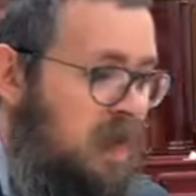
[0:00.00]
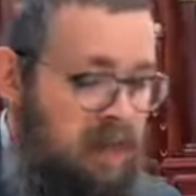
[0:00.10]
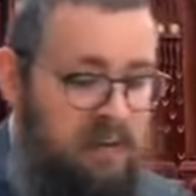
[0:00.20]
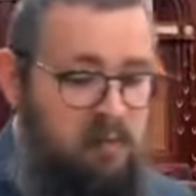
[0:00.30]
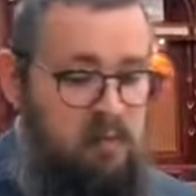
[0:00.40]

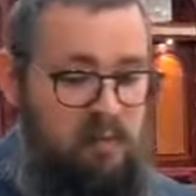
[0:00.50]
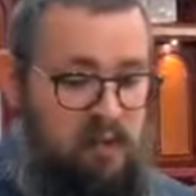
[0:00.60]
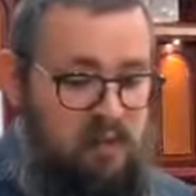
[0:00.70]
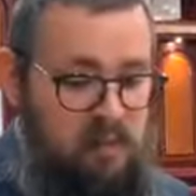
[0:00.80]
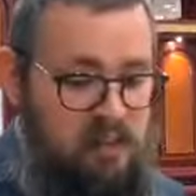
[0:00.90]
And the
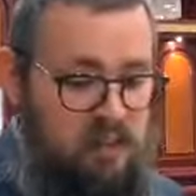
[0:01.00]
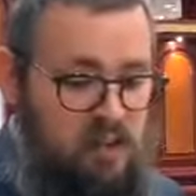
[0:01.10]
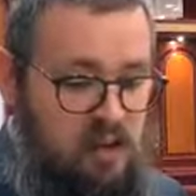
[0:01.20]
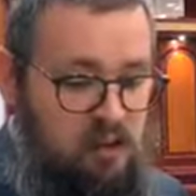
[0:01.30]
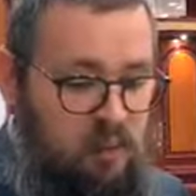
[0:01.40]
Rebbe mentioned
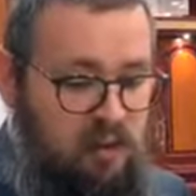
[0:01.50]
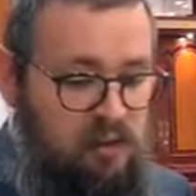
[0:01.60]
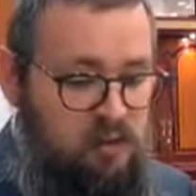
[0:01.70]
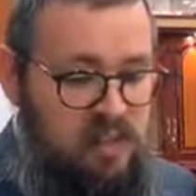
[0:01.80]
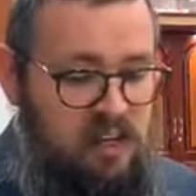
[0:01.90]
another point
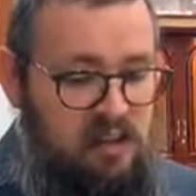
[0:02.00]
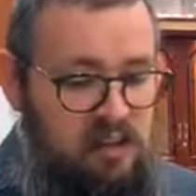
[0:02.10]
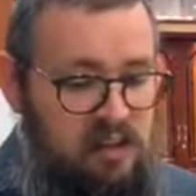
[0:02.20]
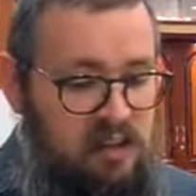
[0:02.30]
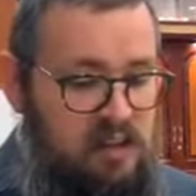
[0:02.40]
towards the end
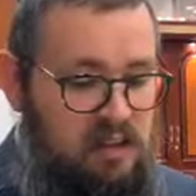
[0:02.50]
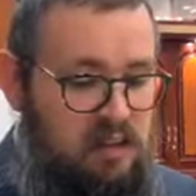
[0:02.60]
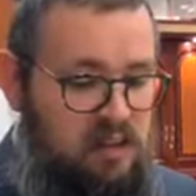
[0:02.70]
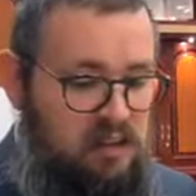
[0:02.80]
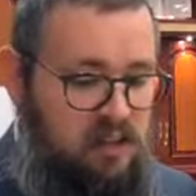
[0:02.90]
of
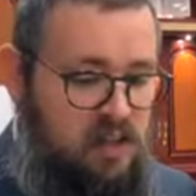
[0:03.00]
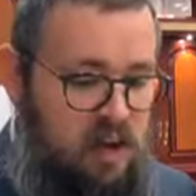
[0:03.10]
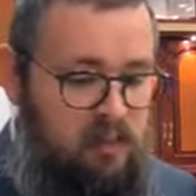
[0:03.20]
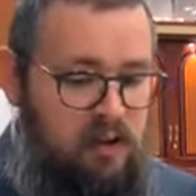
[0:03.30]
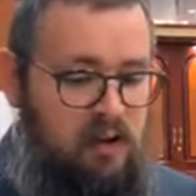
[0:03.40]
the
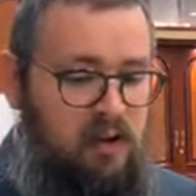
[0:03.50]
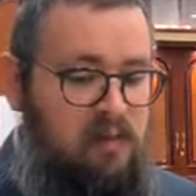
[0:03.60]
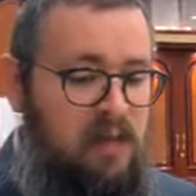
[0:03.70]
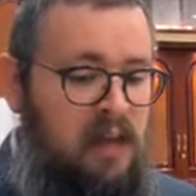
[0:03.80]
chapter here,